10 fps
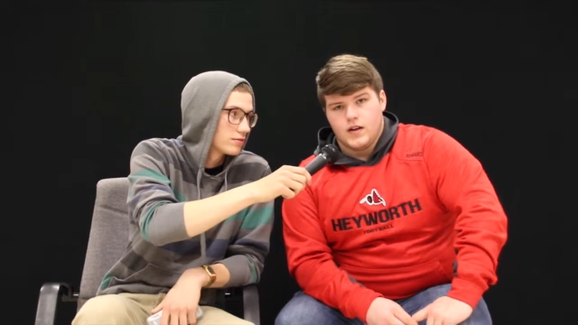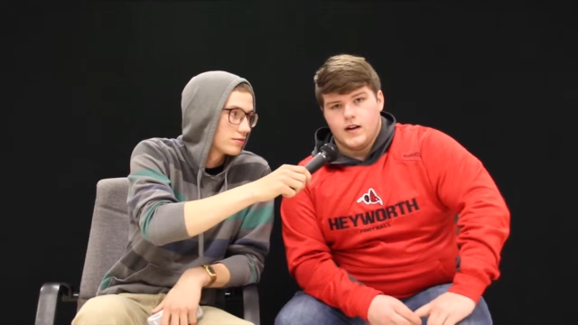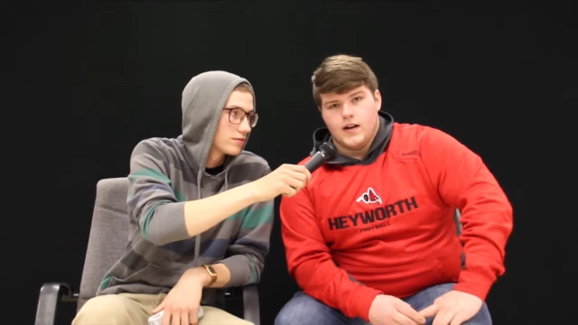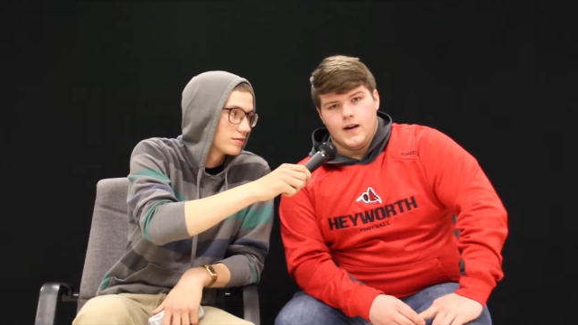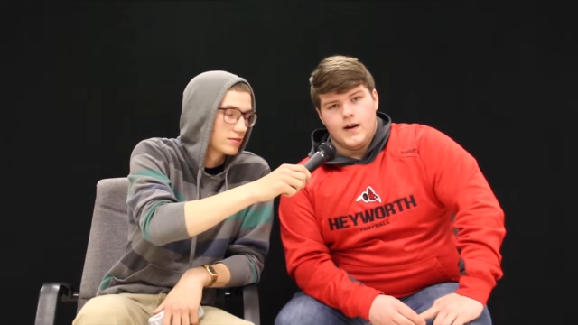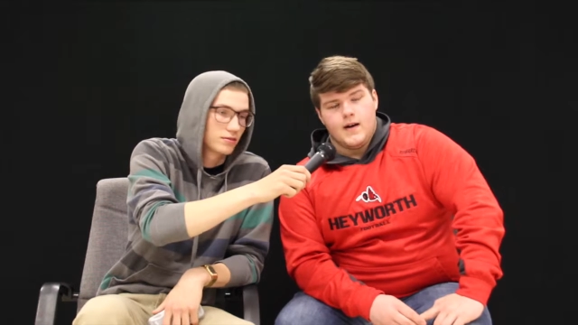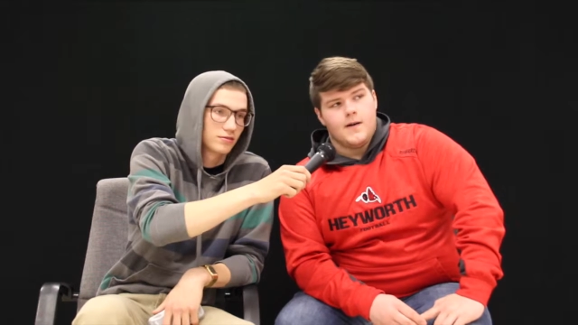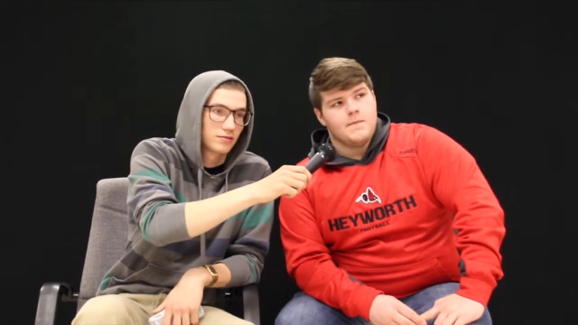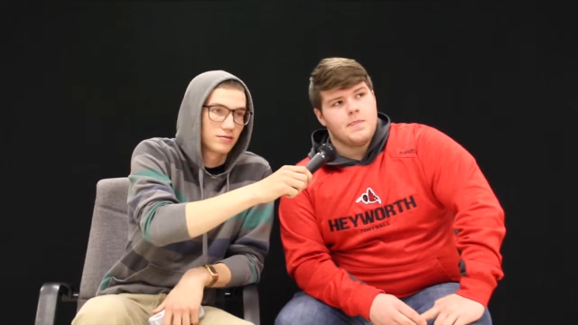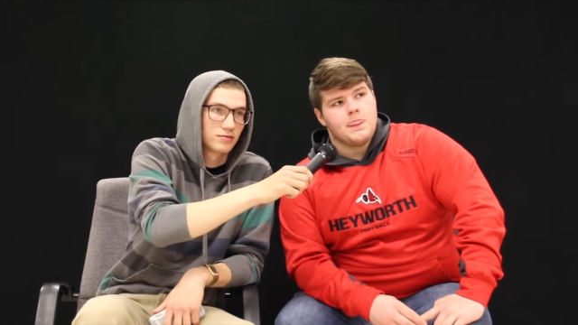
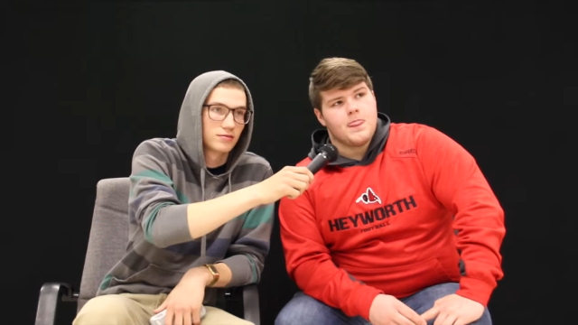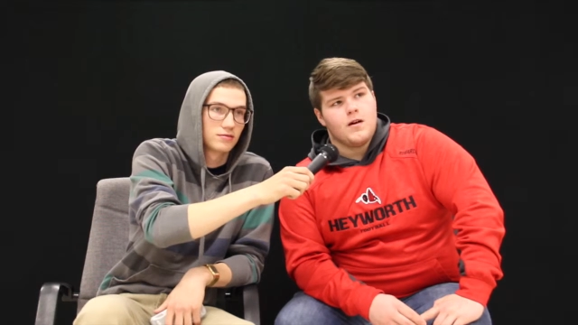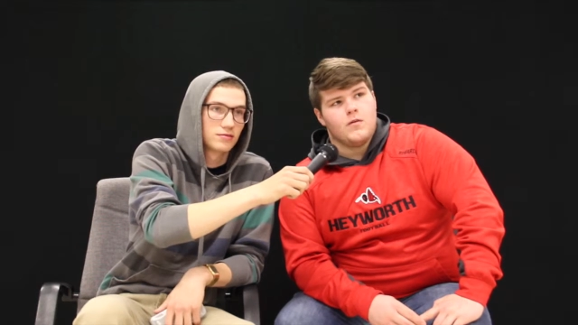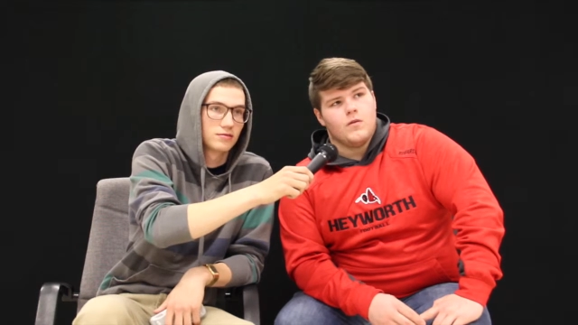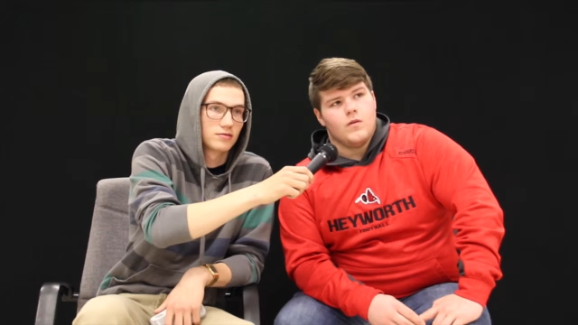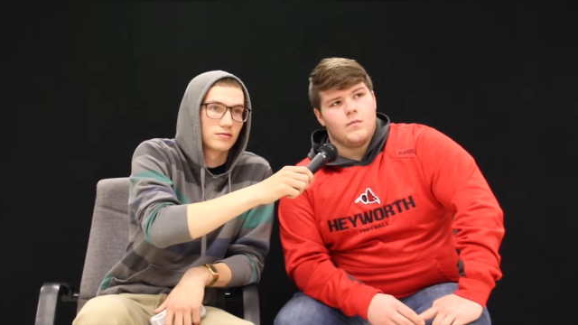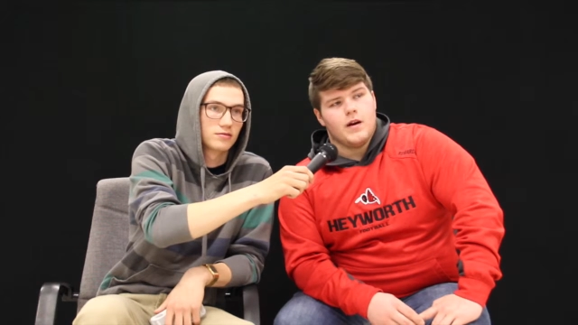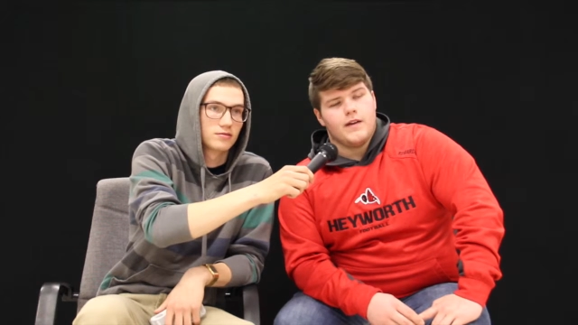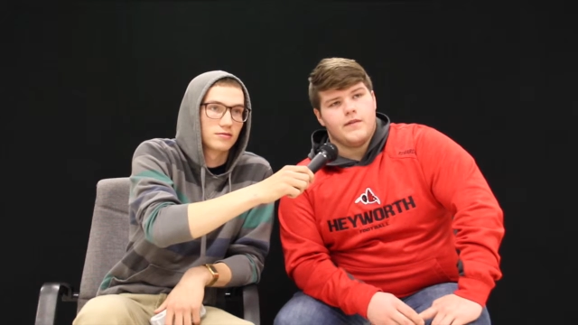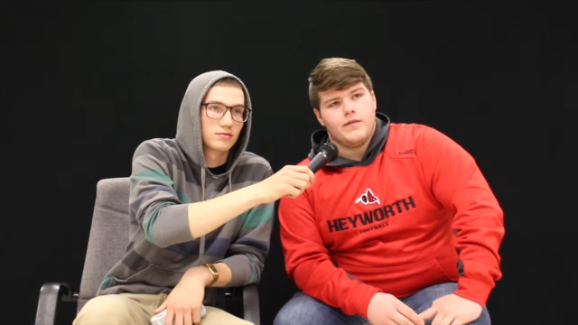Speaker 1: Um,
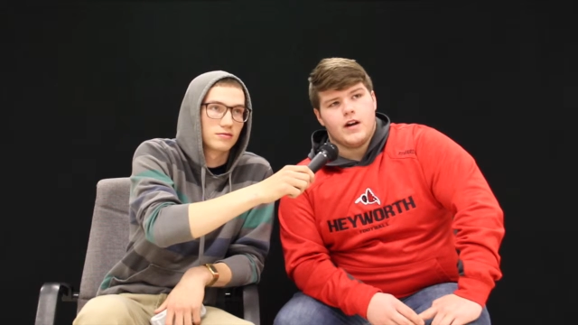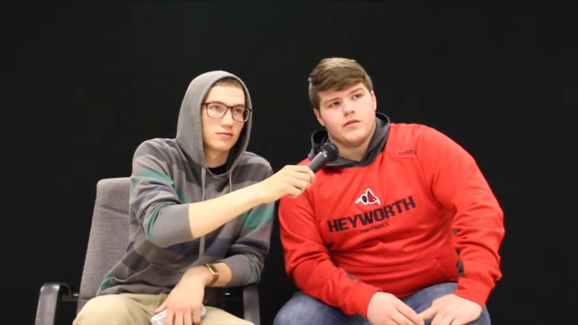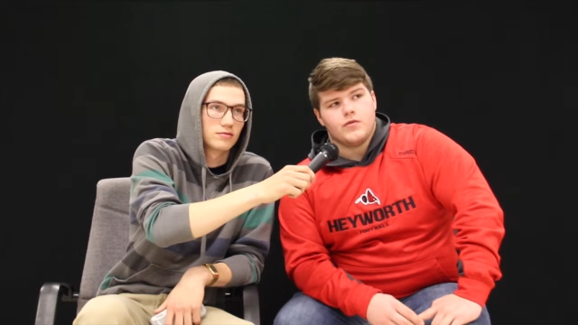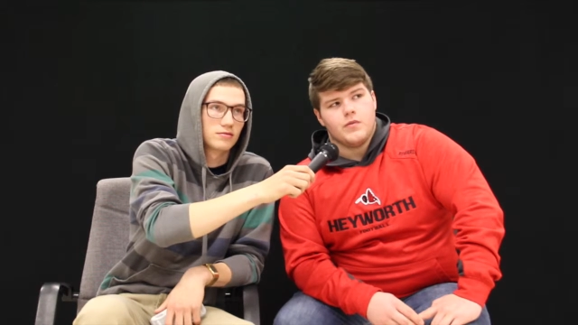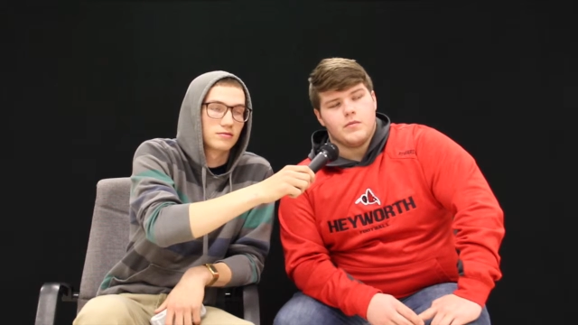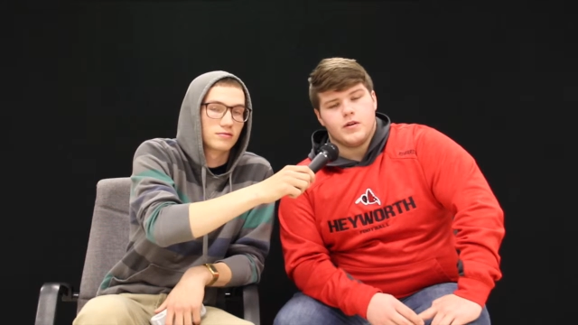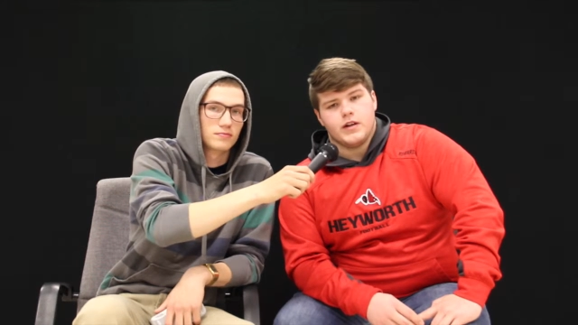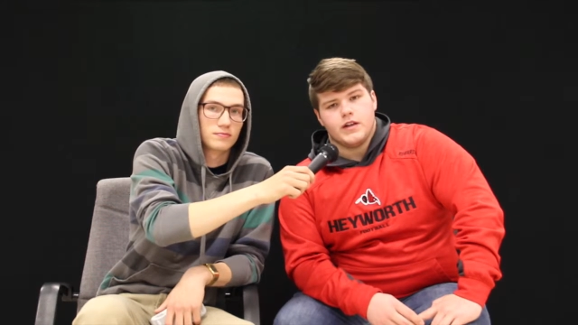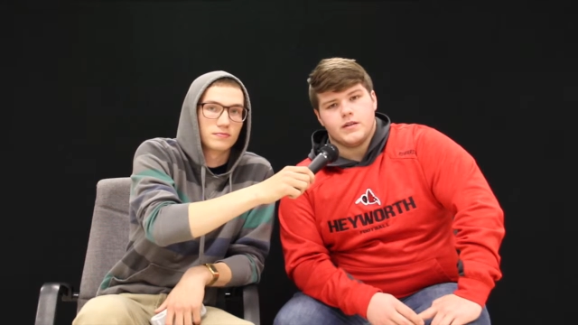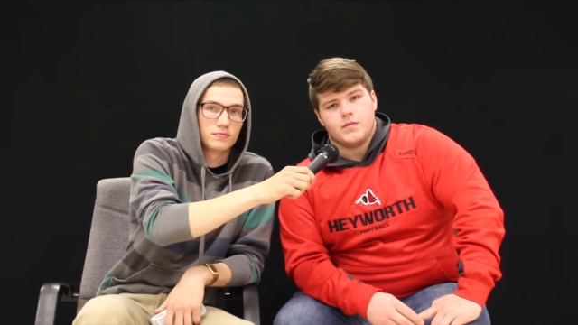my favorite high school
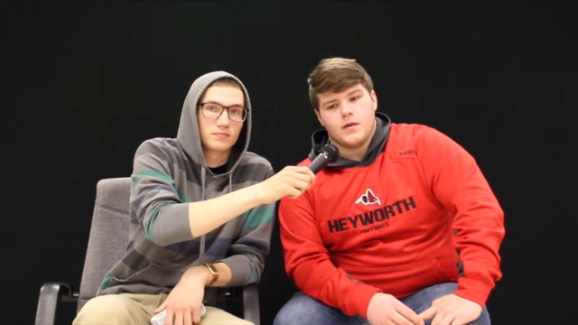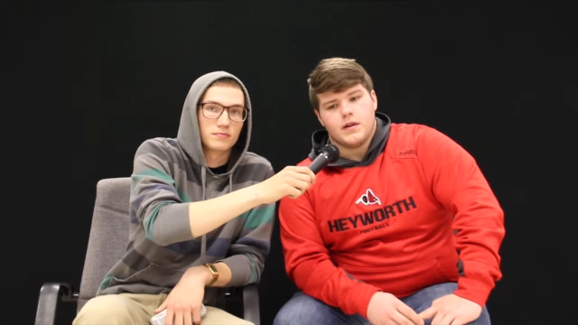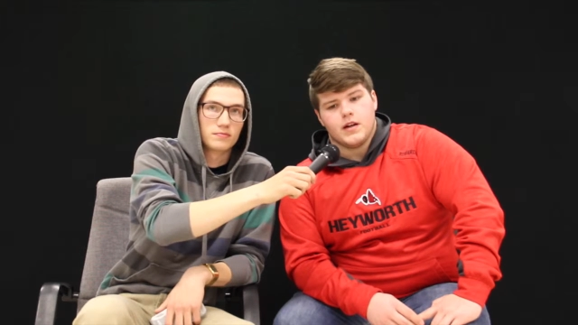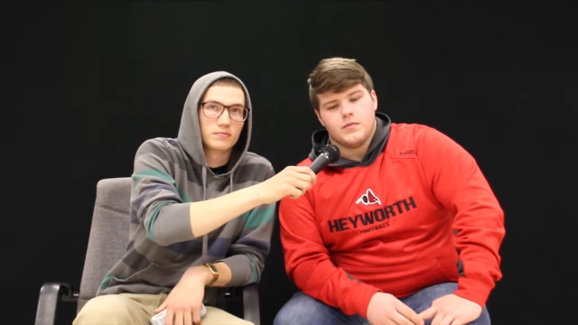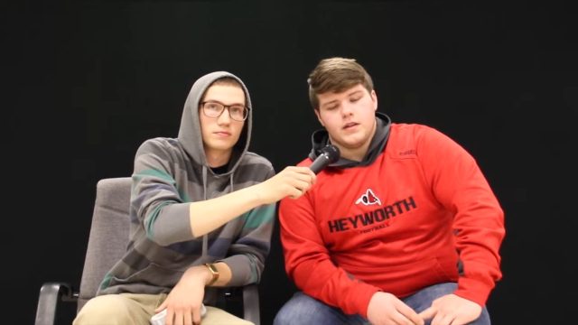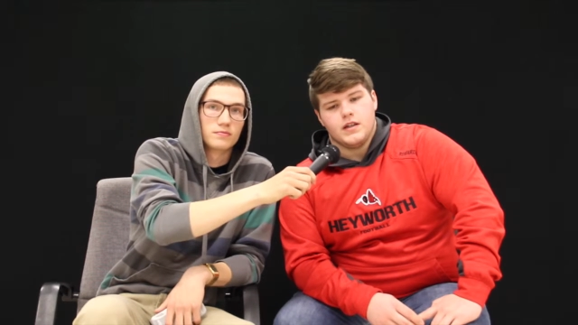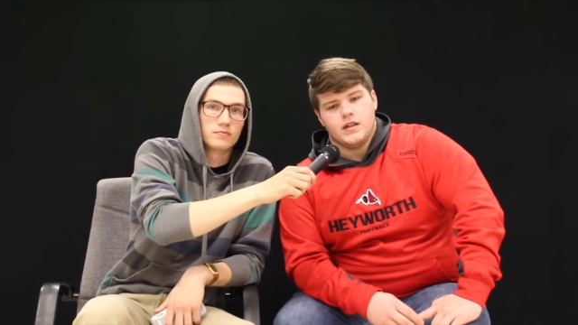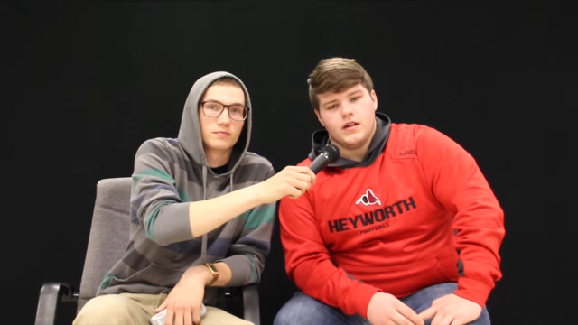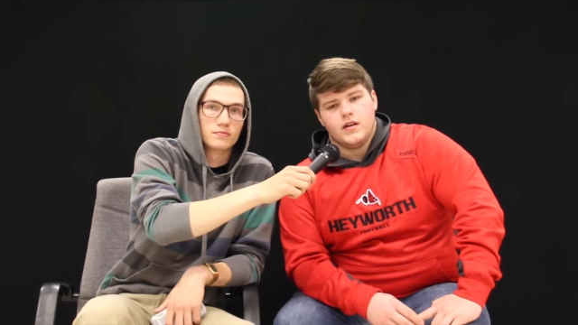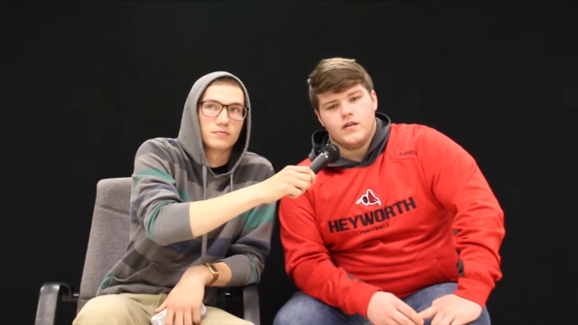memory is probably got to
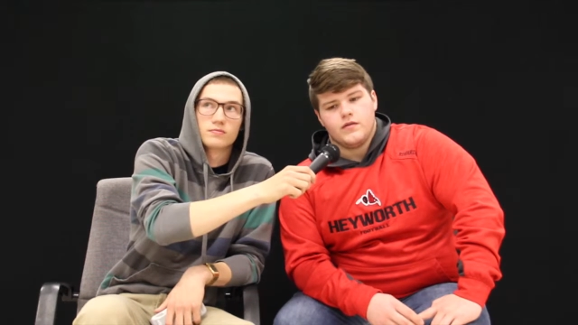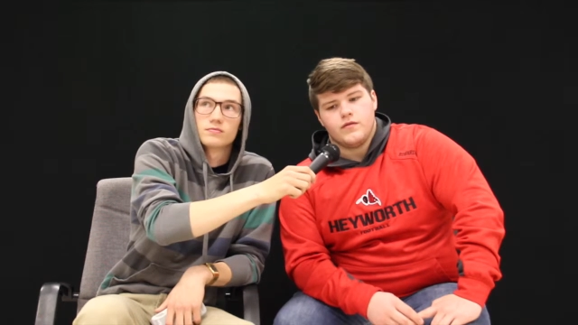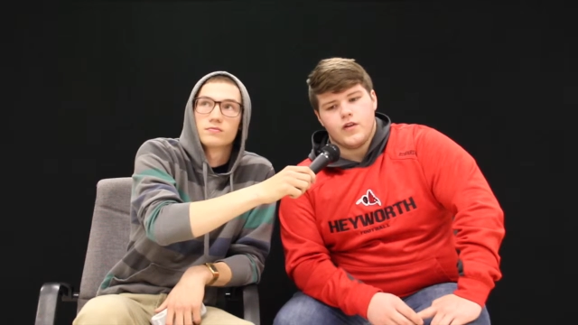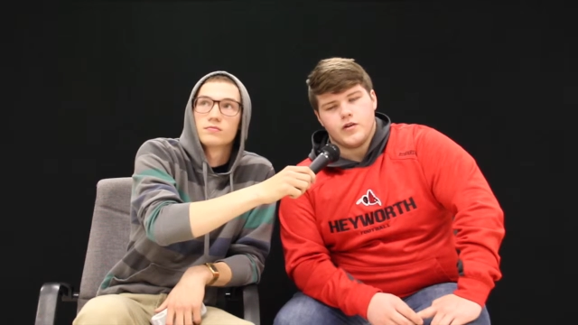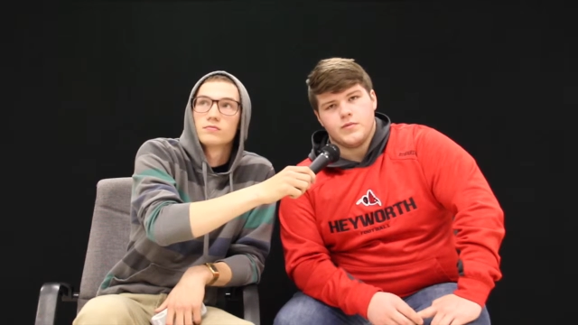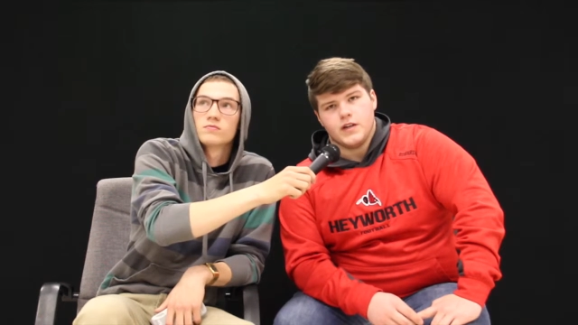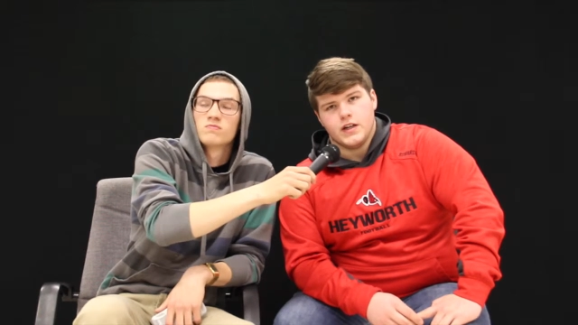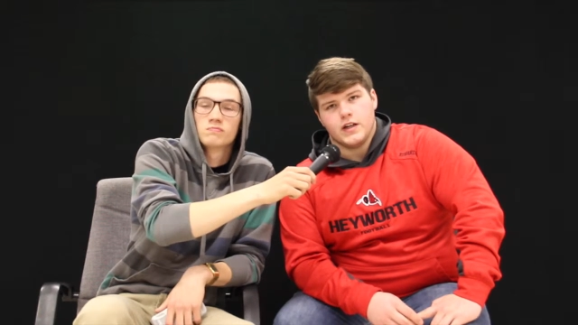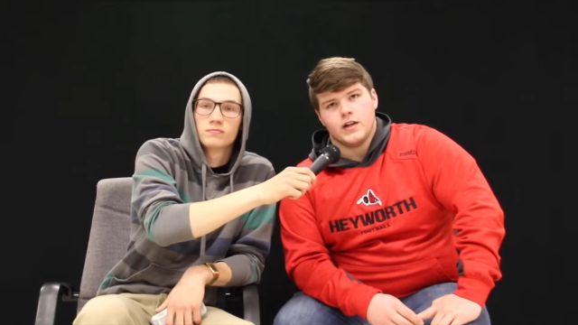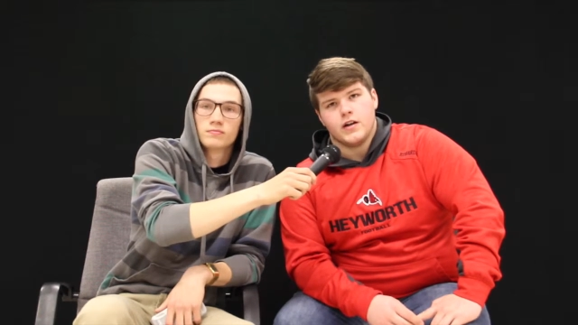be freshman
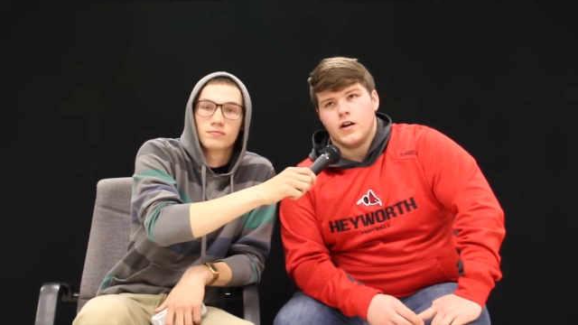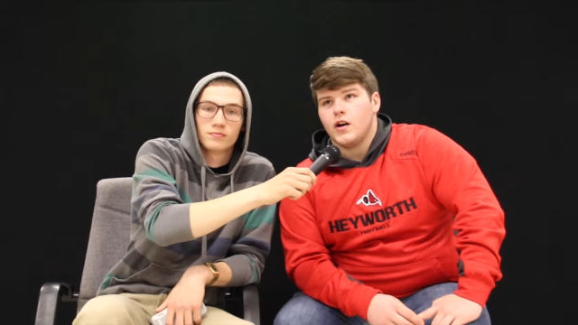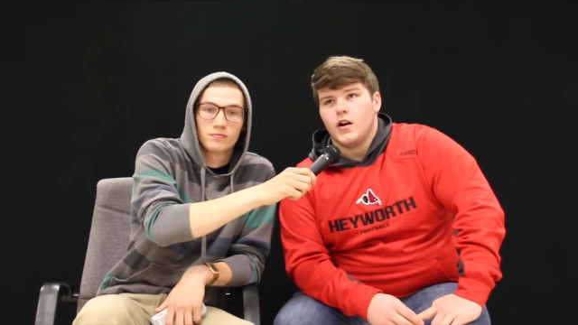year